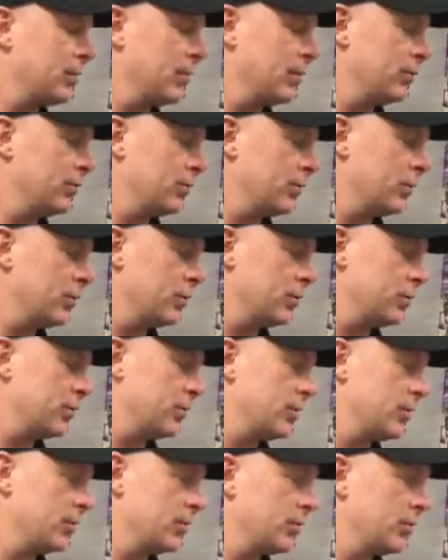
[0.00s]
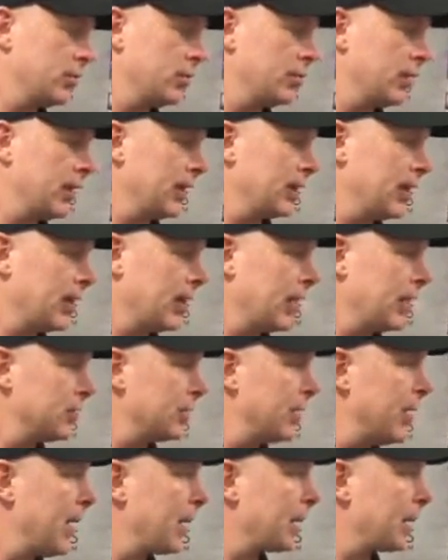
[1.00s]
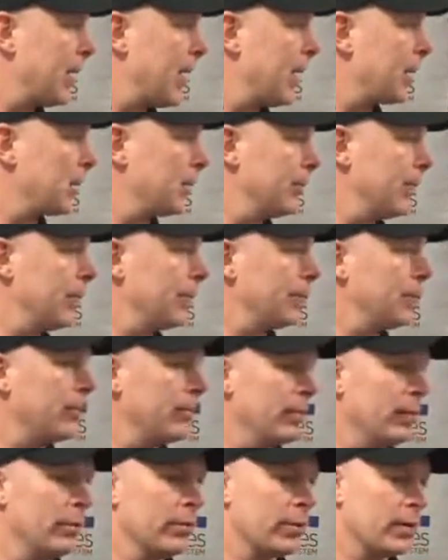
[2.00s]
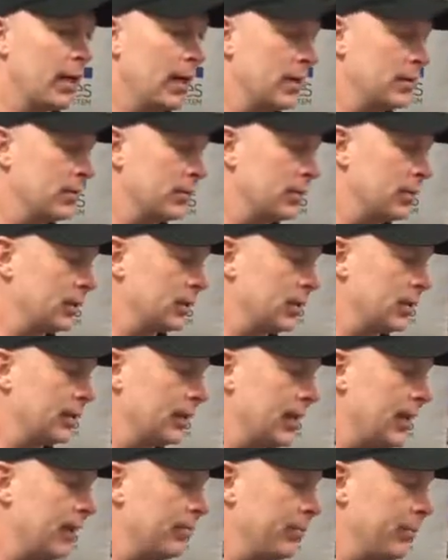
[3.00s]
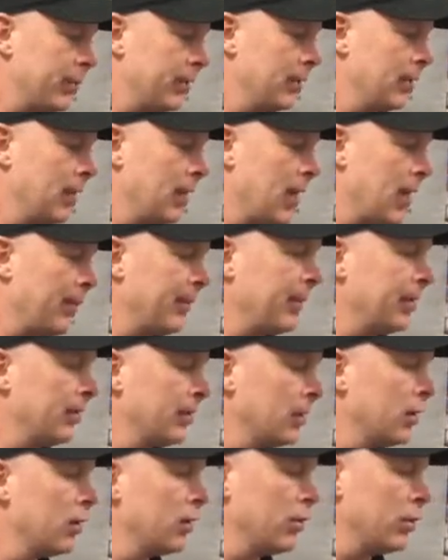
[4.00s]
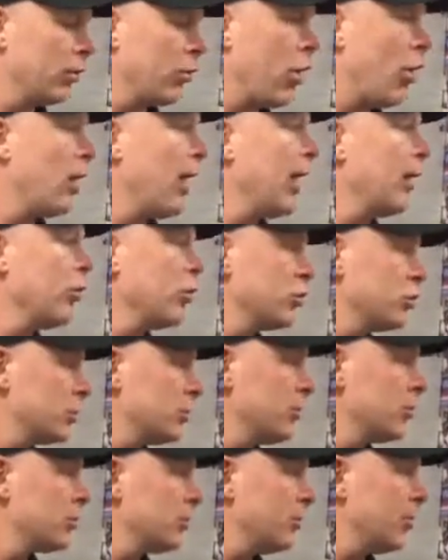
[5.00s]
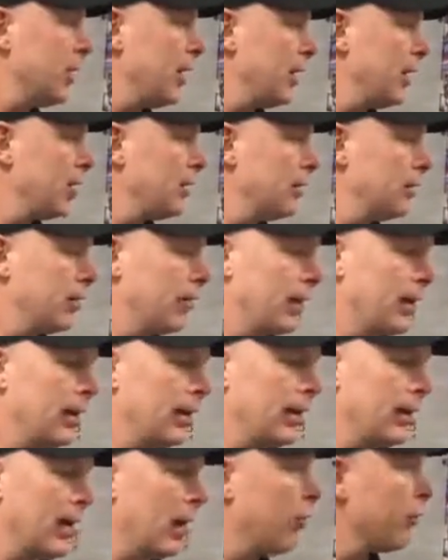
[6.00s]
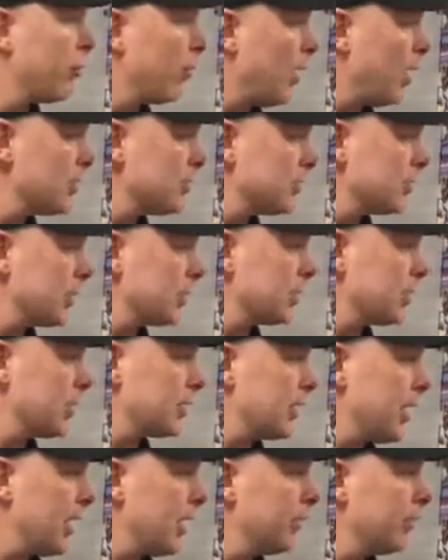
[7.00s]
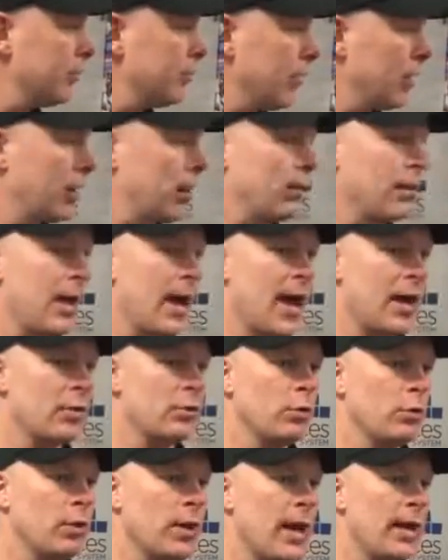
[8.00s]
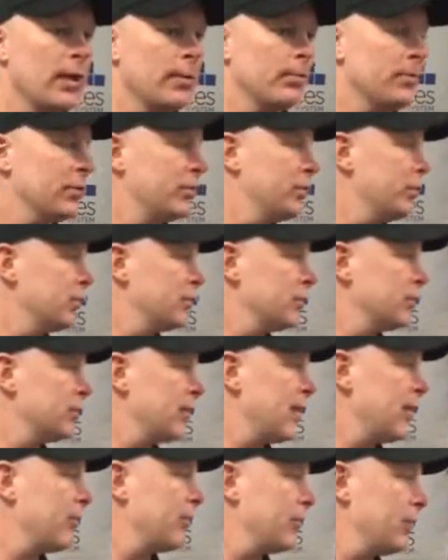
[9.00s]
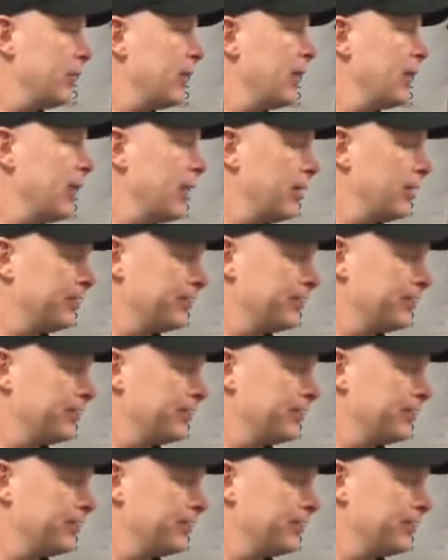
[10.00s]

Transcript: Today was more just a skill day and get guys back acclimated and meet with guys and things like that. But I mean, they're all eligible to play, health-wise and things like that. But our actual lineup decisions haven't been made yet.